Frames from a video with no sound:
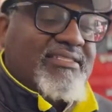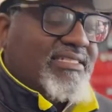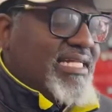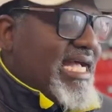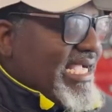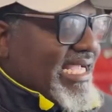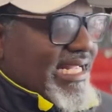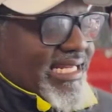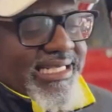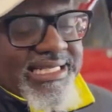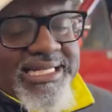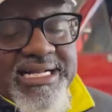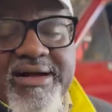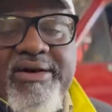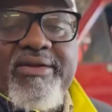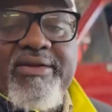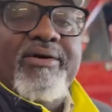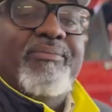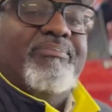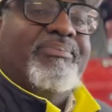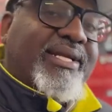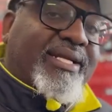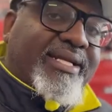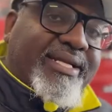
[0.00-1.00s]
Now I got to get all
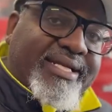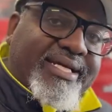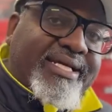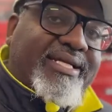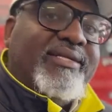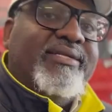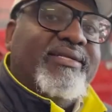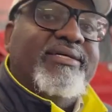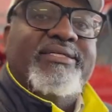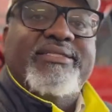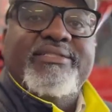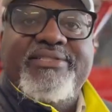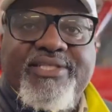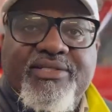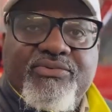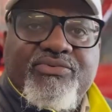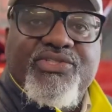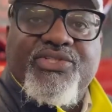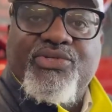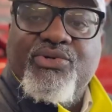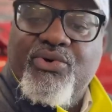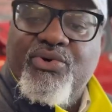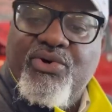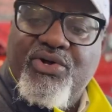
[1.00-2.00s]
up under there and look and see
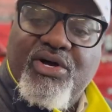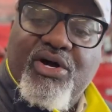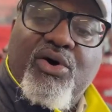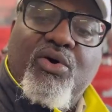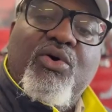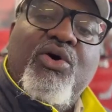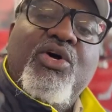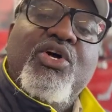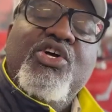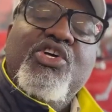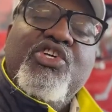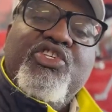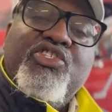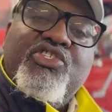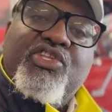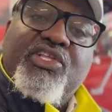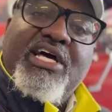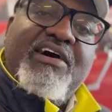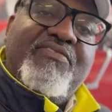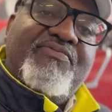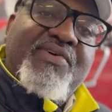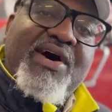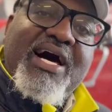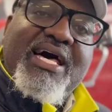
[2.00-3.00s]
what's going on. So
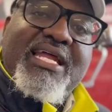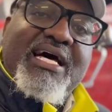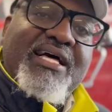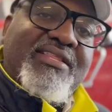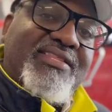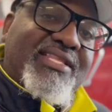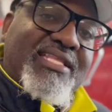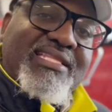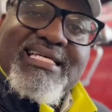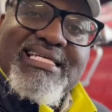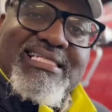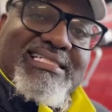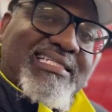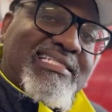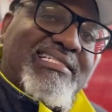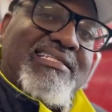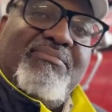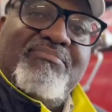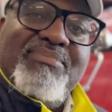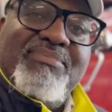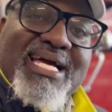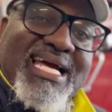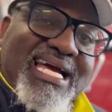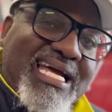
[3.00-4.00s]
then I find out that this is a
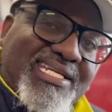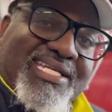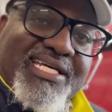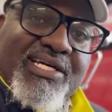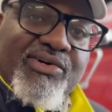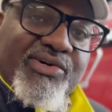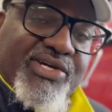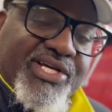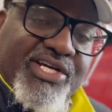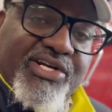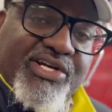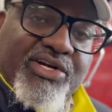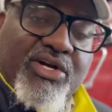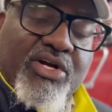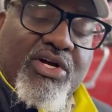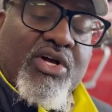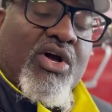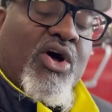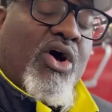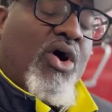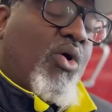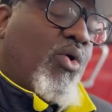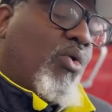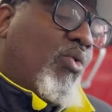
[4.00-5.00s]
bad deal here.
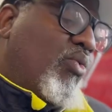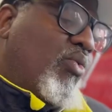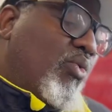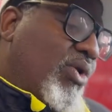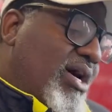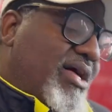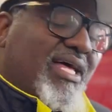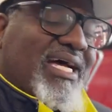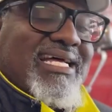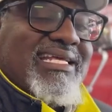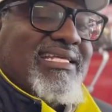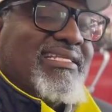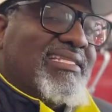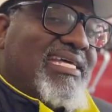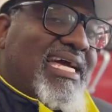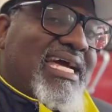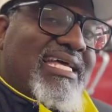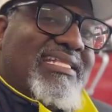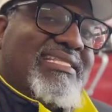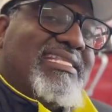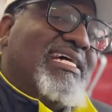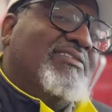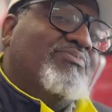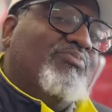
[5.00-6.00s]
Well,
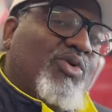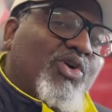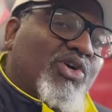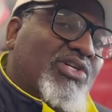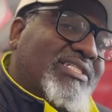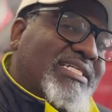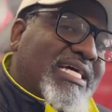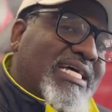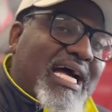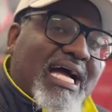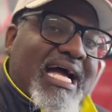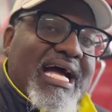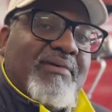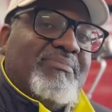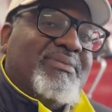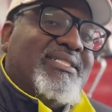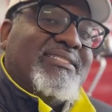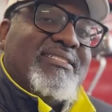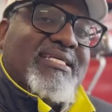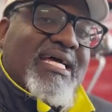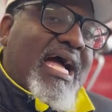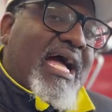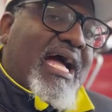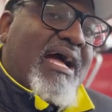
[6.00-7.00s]
that's more time,
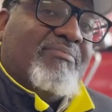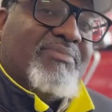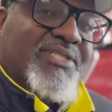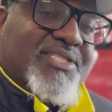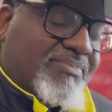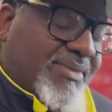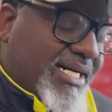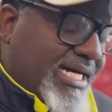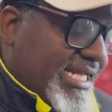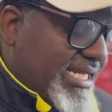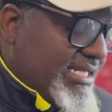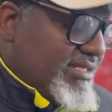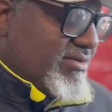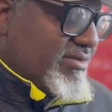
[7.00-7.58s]
and time is money.